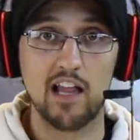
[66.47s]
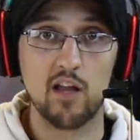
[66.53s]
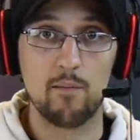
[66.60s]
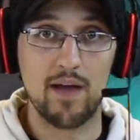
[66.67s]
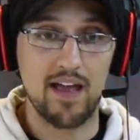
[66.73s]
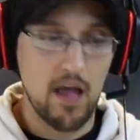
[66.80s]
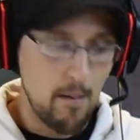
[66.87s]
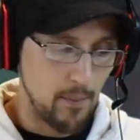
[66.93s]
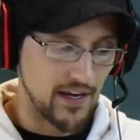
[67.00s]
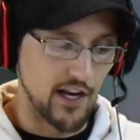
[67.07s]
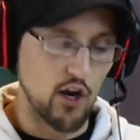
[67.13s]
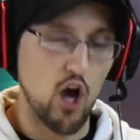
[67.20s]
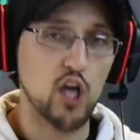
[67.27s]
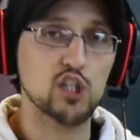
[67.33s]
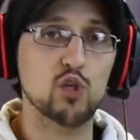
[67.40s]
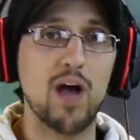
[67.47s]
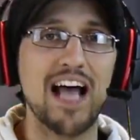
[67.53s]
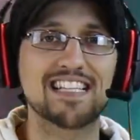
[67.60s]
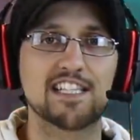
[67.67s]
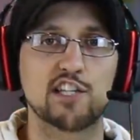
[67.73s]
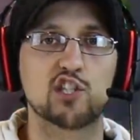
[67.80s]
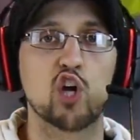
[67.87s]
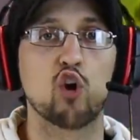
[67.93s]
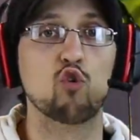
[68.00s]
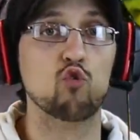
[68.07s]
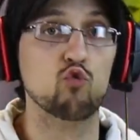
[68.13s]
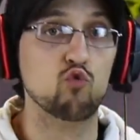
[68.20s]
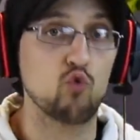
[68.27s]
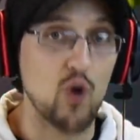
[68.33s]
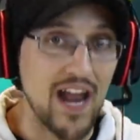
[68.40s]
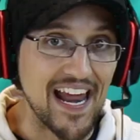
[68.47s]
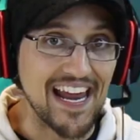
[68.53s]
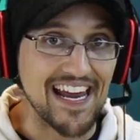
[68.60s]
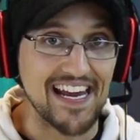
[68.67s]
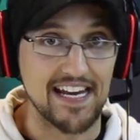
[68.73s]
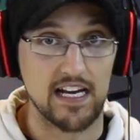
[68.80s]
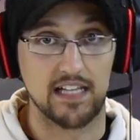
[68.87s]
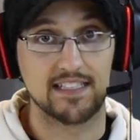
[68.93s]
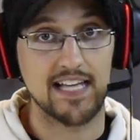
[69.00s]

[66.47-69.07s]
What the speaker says: element, but it also has a terrain